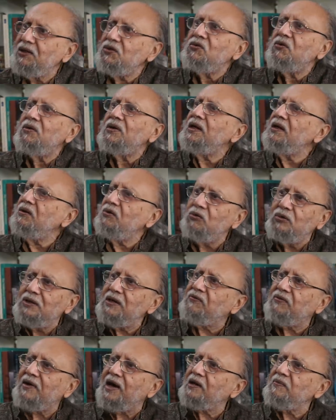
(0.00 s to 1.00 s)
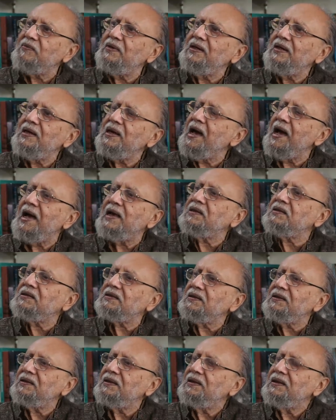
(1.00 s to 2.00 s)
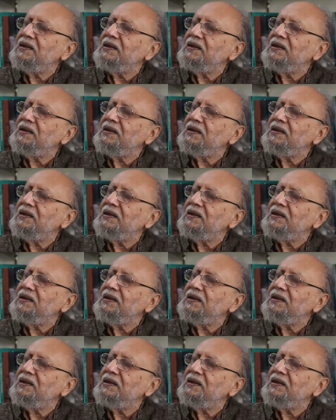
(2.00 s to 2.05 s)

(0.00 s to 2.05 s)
you only do the farming as